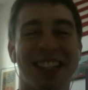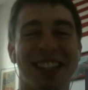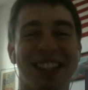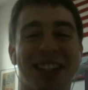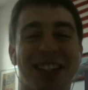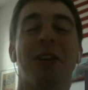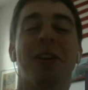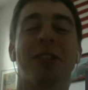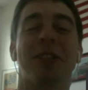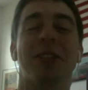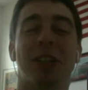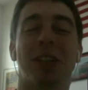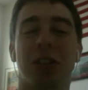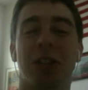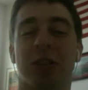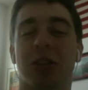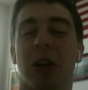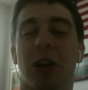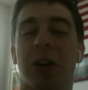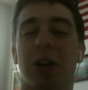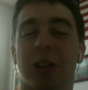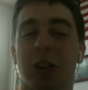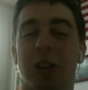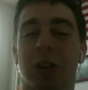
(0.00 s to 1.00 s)
Did you
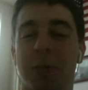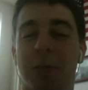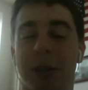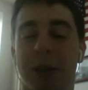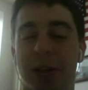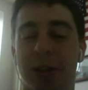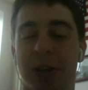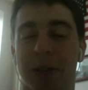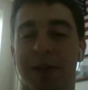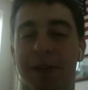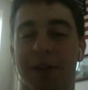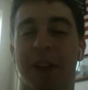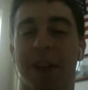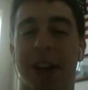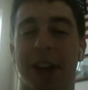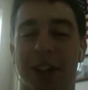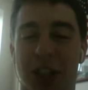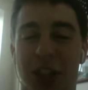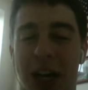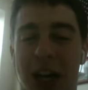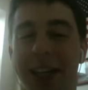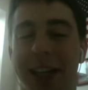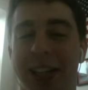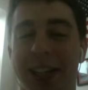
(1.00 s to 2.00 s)
talk to him in your fake
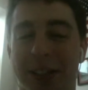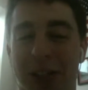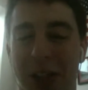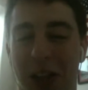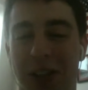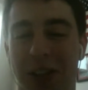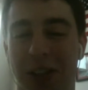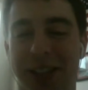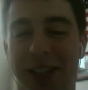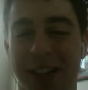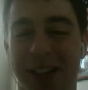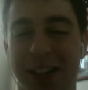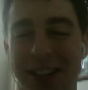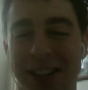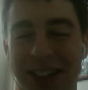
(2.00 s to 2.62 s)
Chinese also?